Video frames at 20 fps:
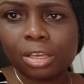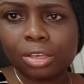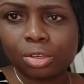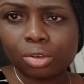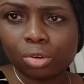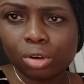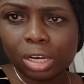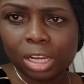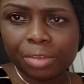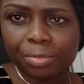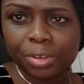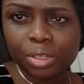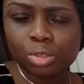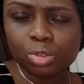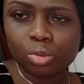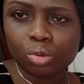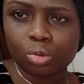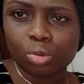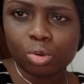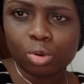You leave it
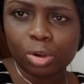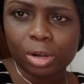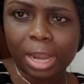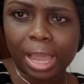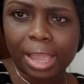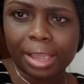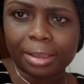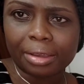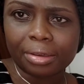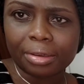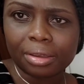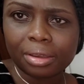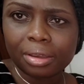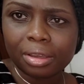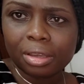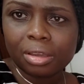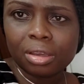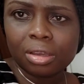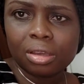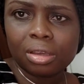to cook like
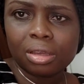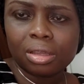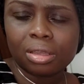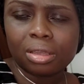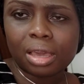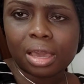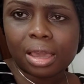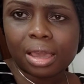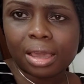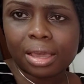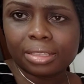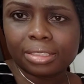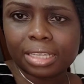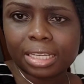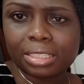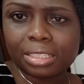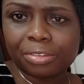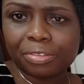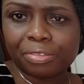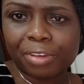
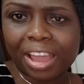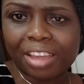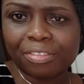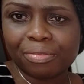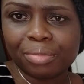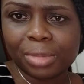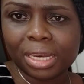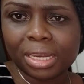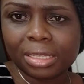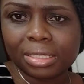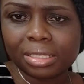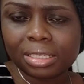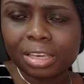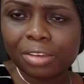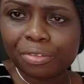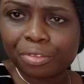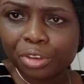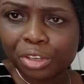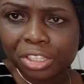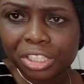35 minutes.
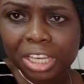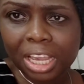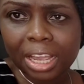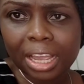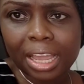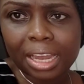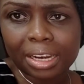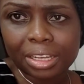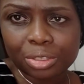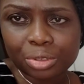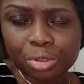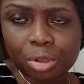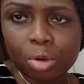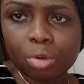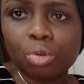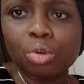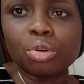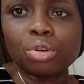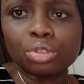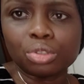If you check and it's
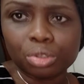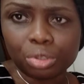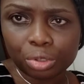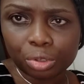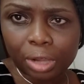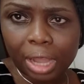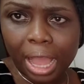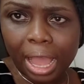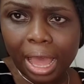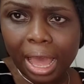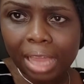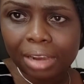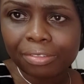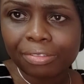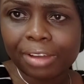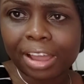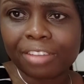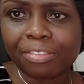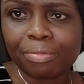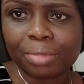not cooked, no, you can add
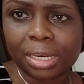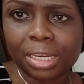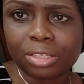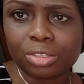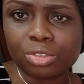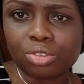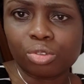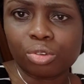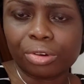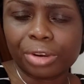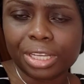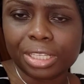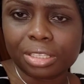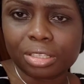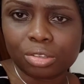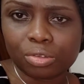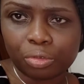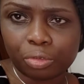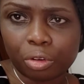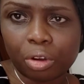5 minutes to it
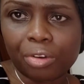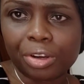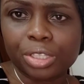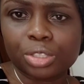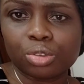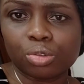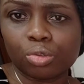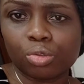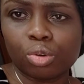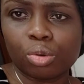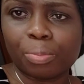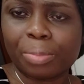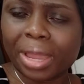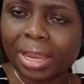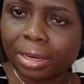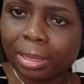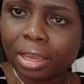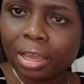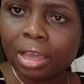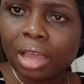for it to cook.
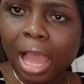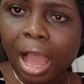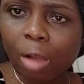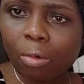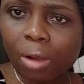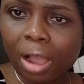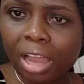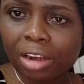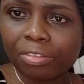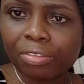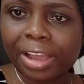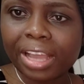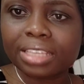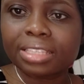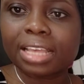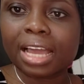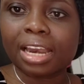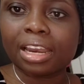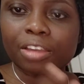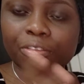But I will
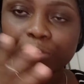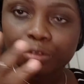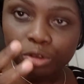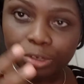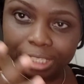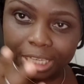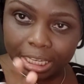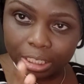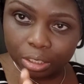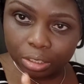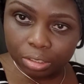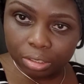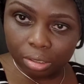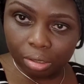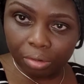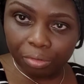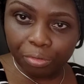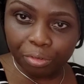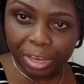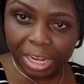advise that if you just
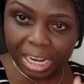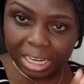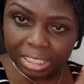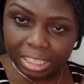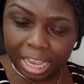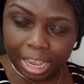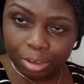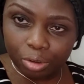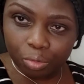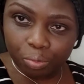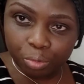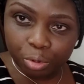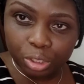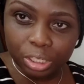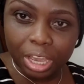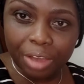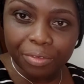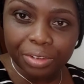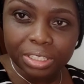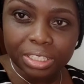finish and you
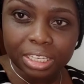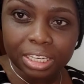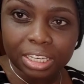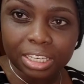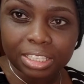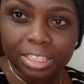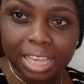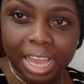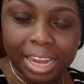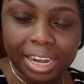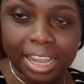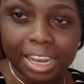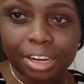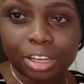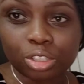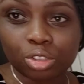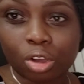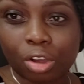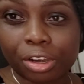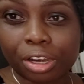put everything inside and
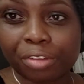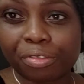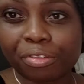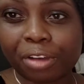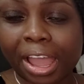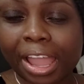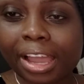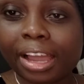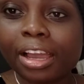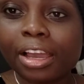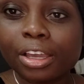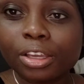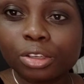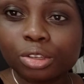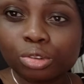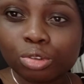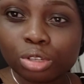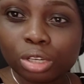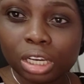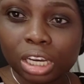it's on the fire,
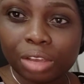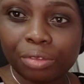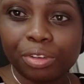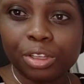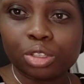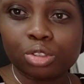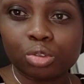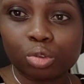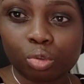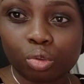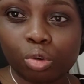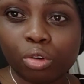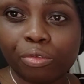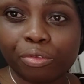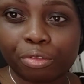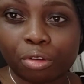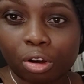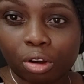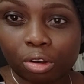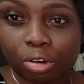you leave it to cook
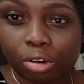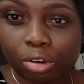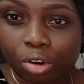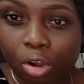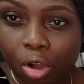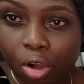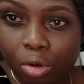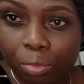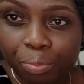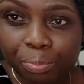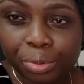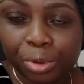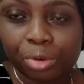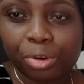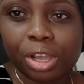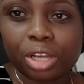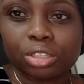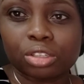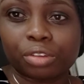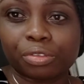for long
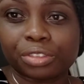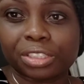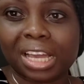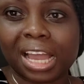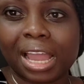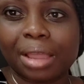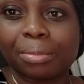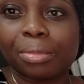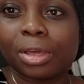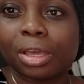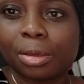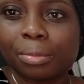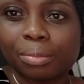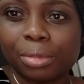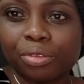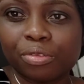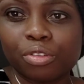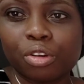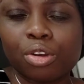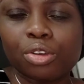periods of time
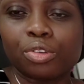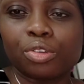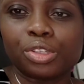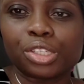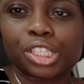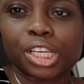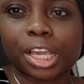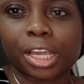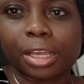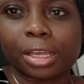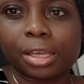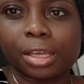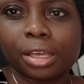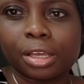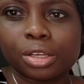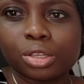before you check.